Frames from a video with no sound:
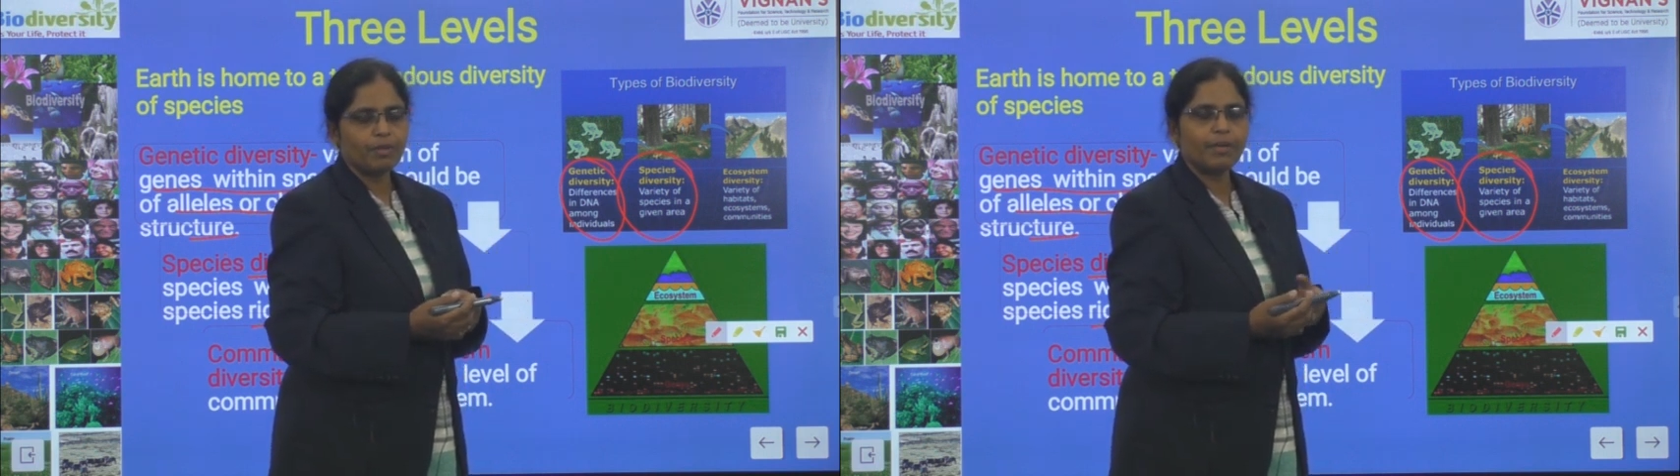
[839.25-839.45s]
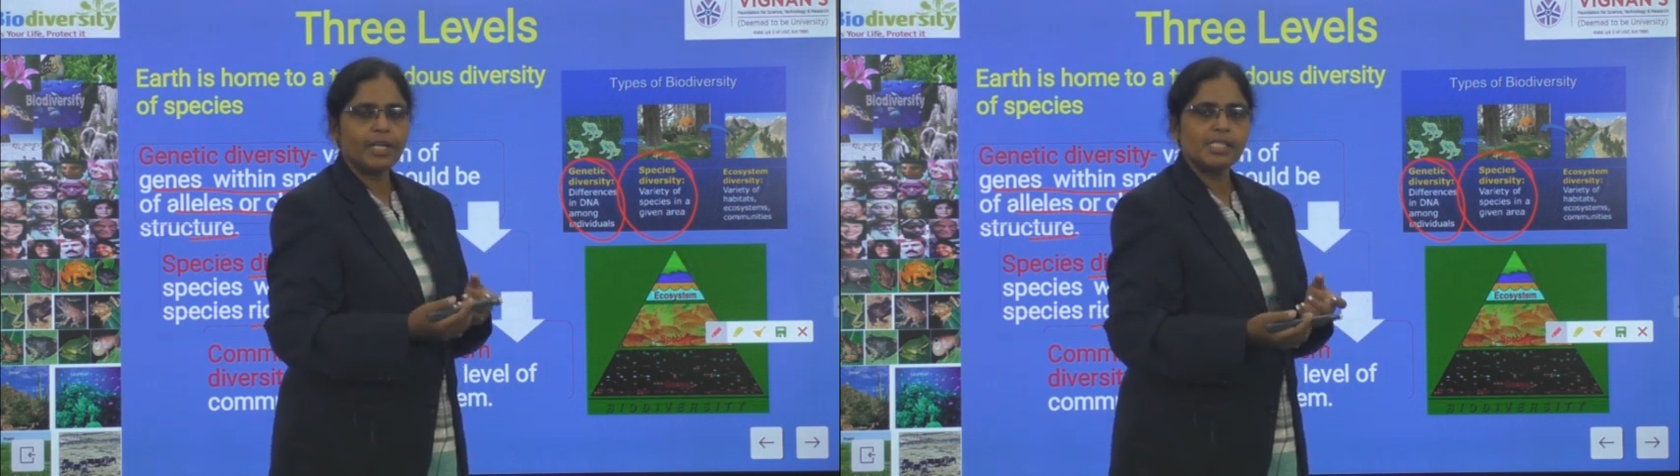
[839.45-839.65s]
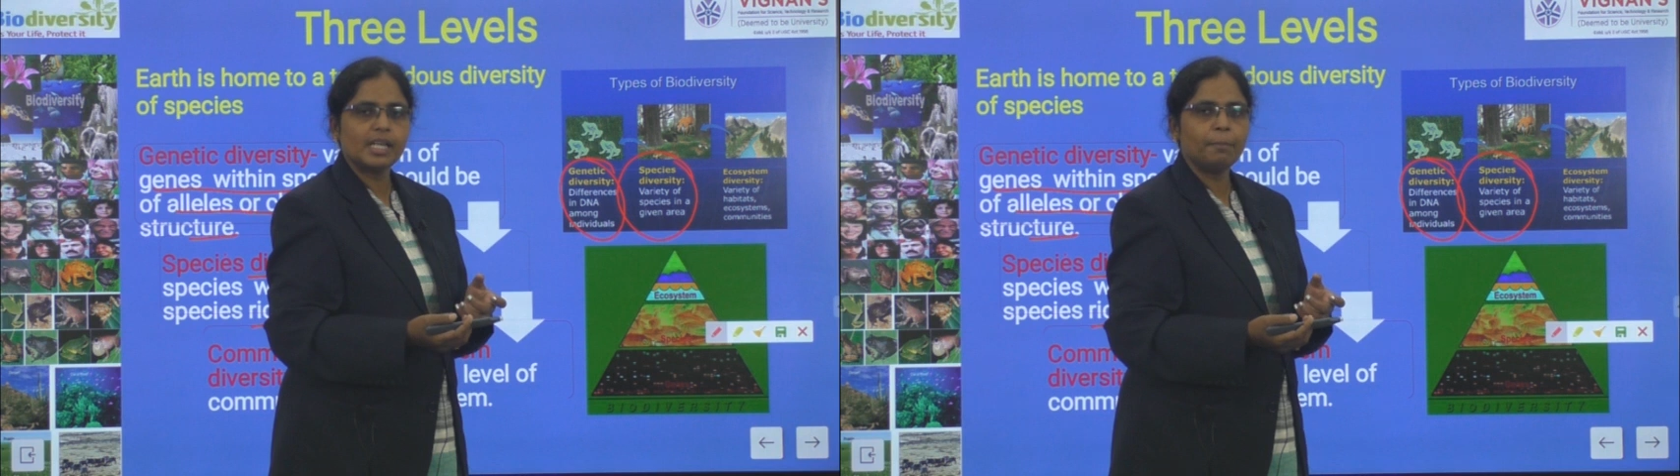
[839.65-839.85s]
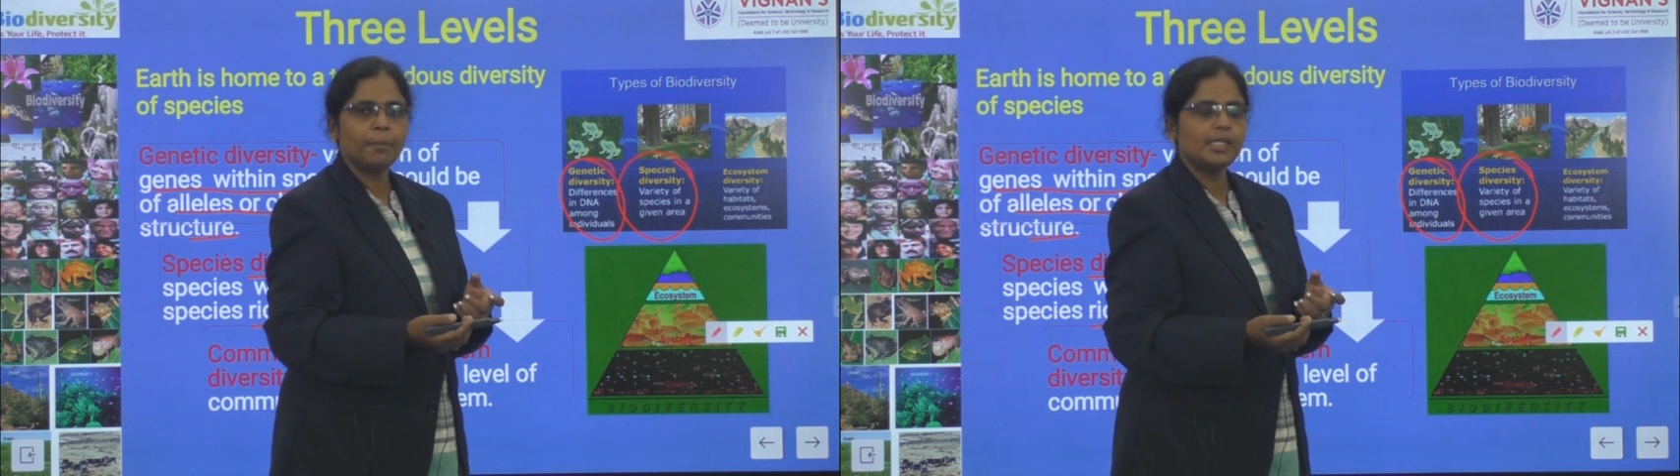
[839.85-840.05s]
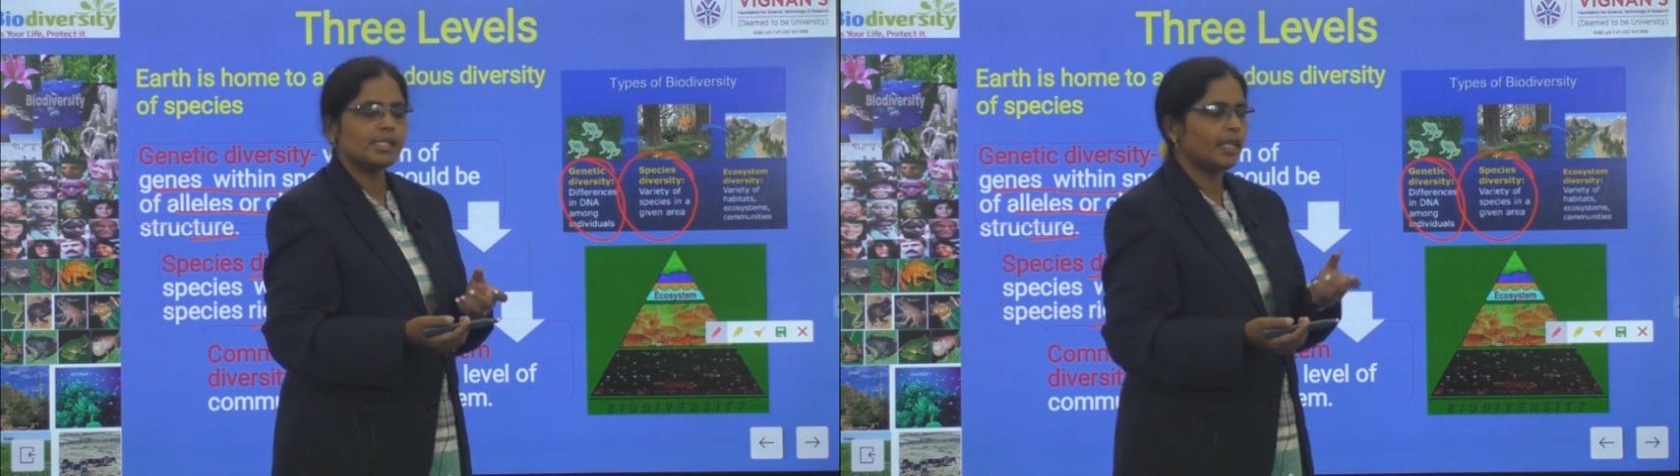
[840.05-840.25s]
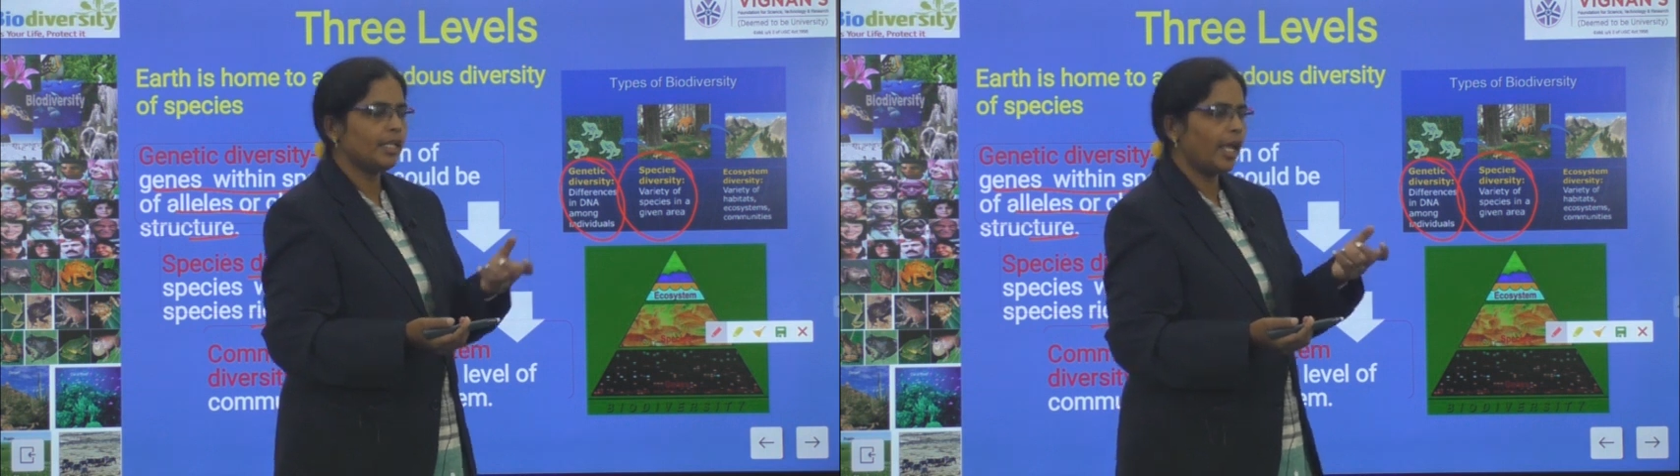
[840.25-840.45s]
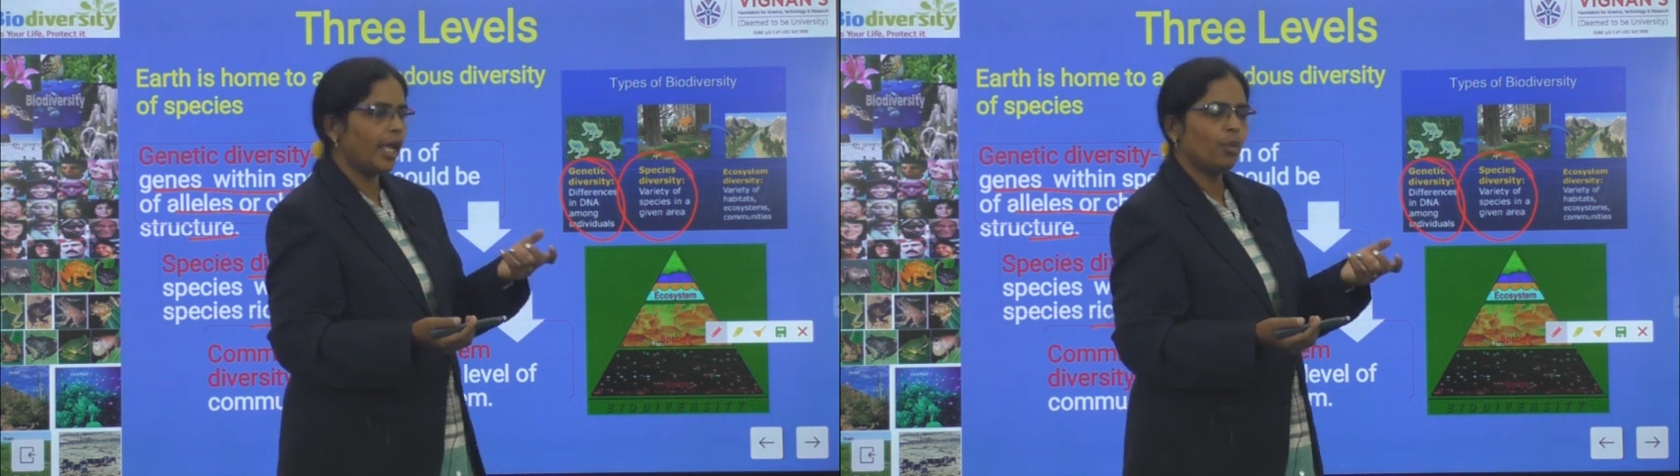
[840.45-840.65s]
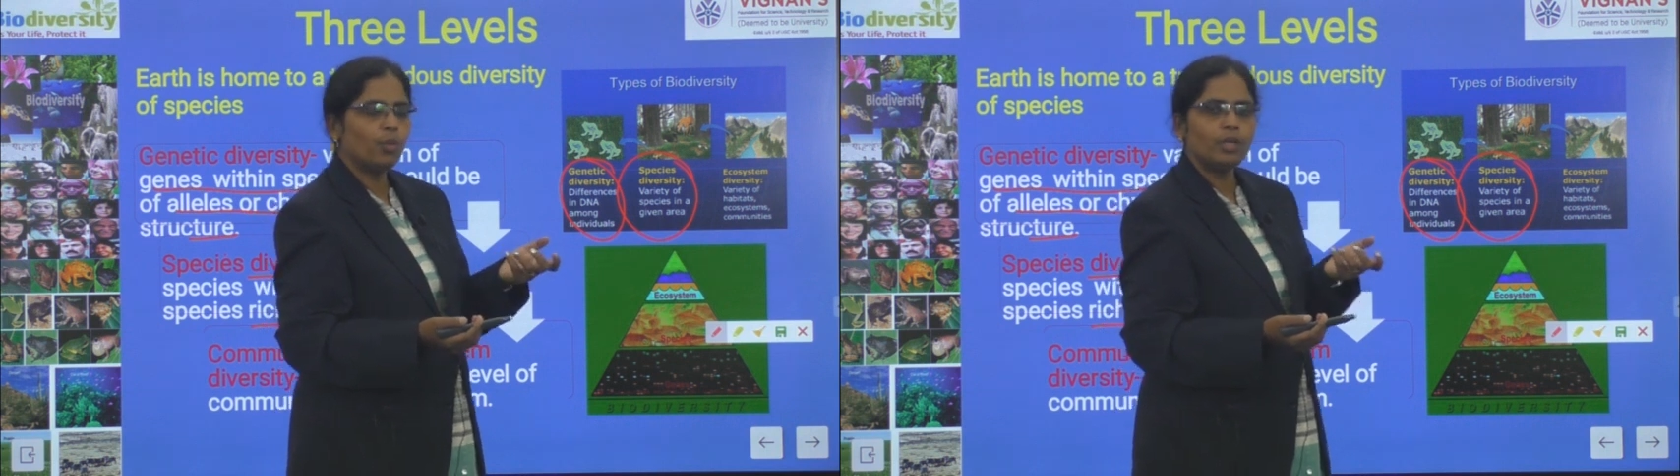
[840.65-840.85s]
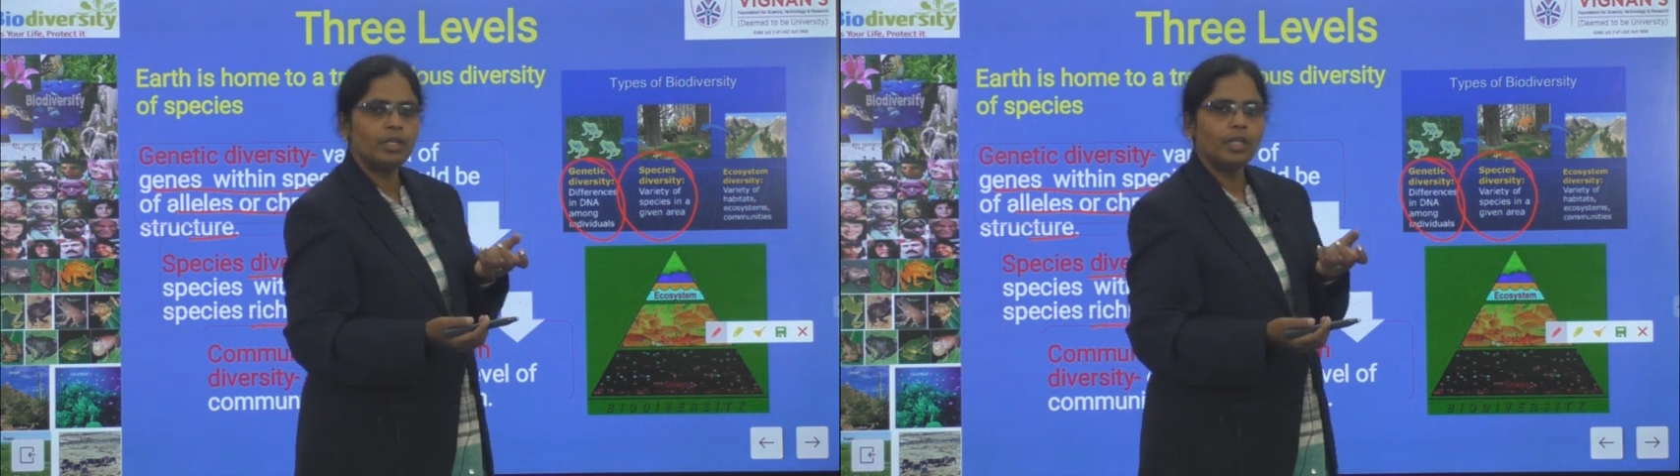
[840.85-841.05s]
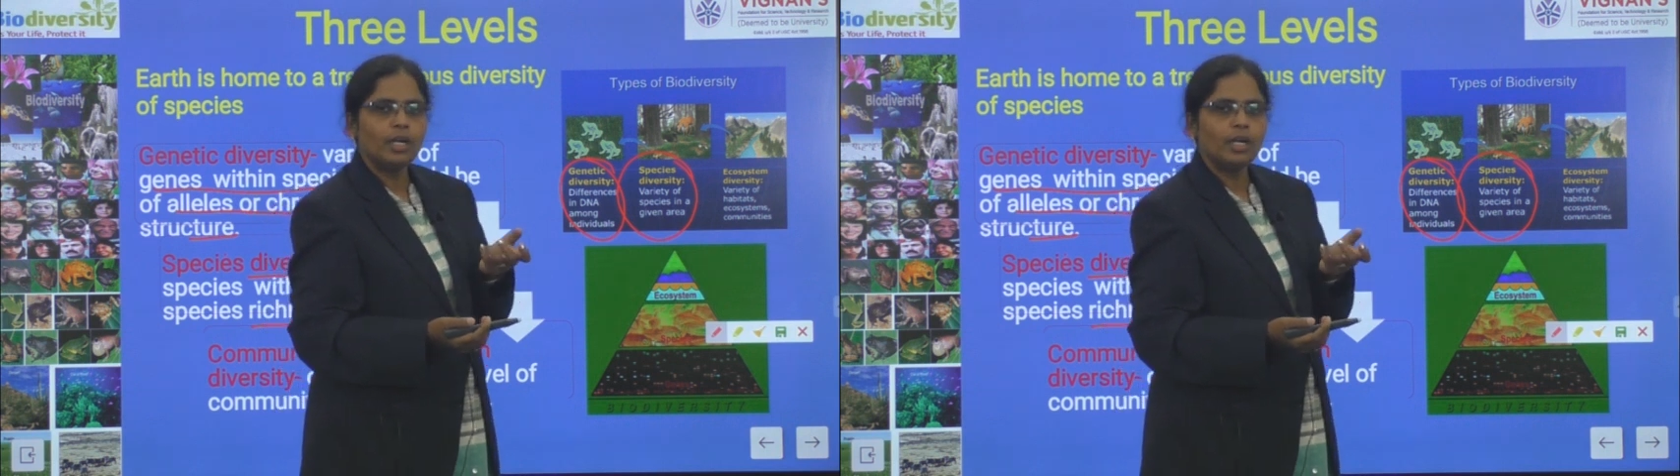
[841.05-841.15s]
for example, say take wood